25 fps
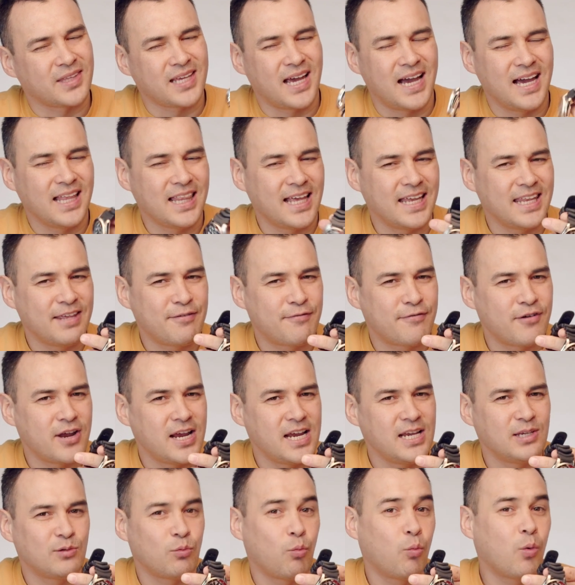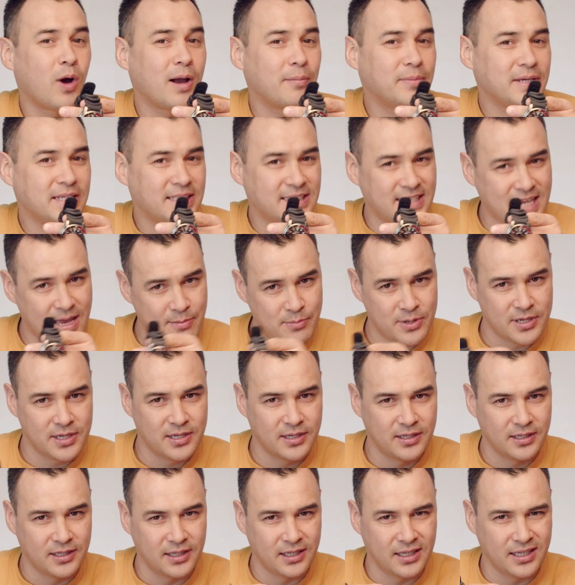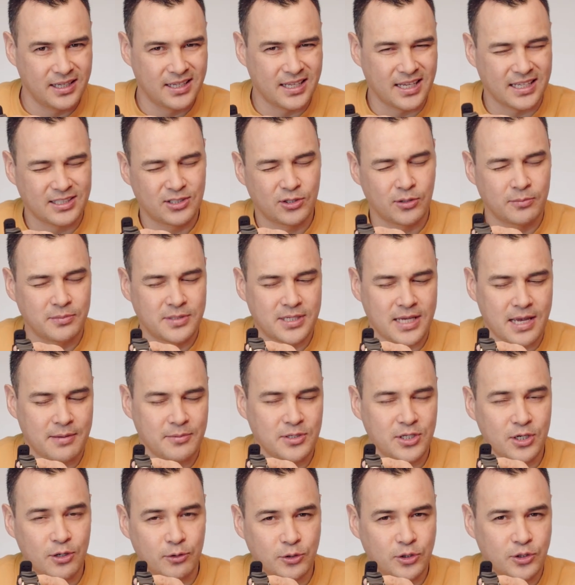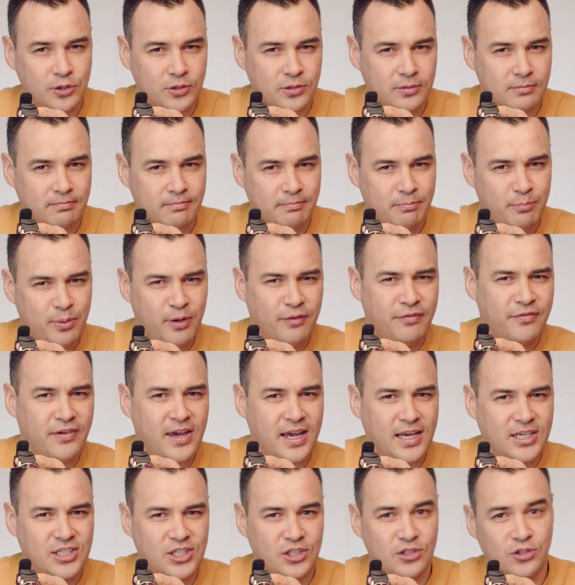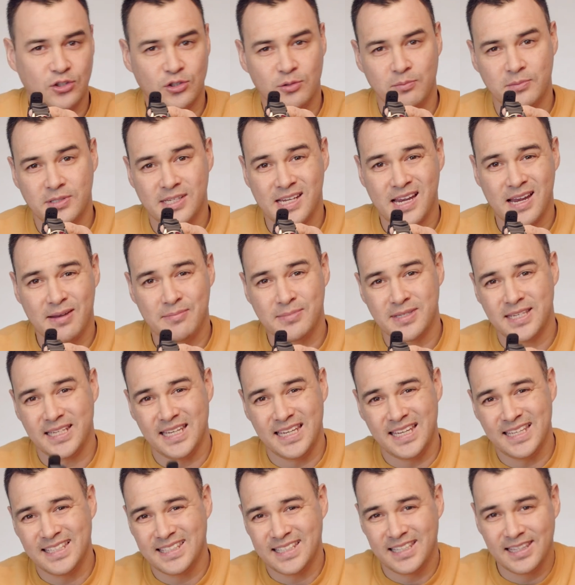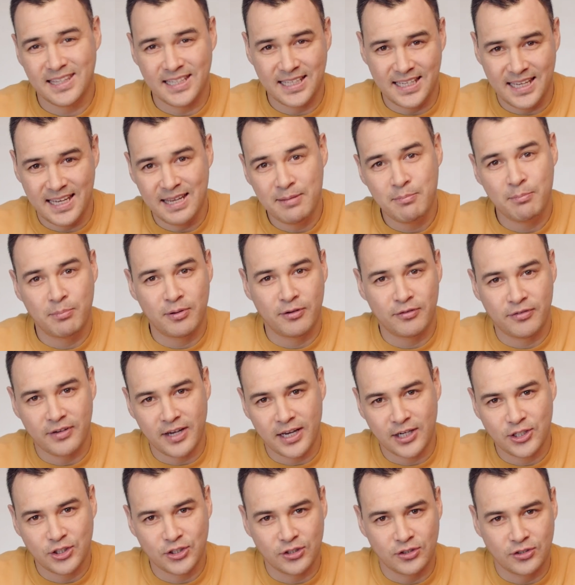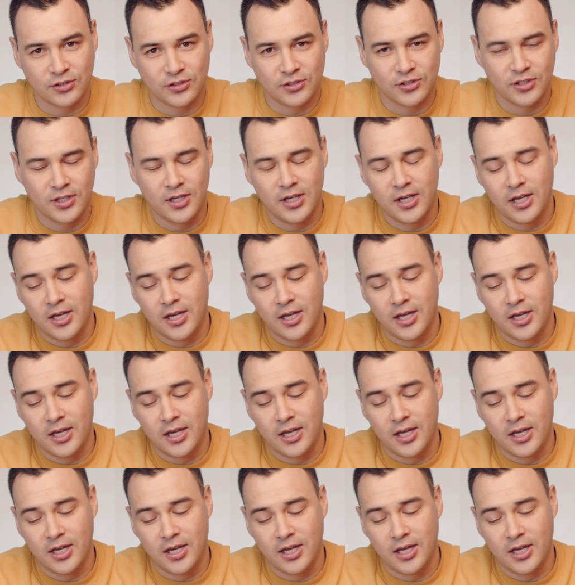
I like the phrase wabi sabi, in that sometimes, you know, perfection sometimes is in the imperfections,